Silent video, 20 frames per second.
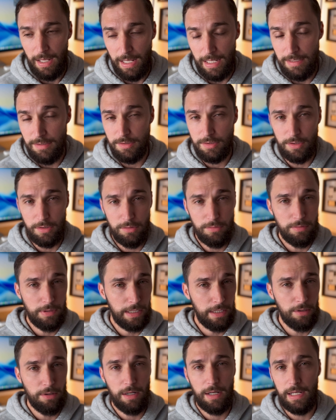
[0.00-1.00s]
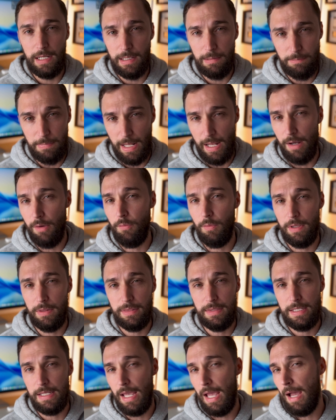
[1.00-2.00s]
And so here I am now with
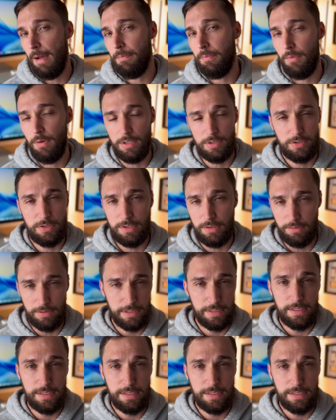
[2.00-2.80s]
the Apple Watch Series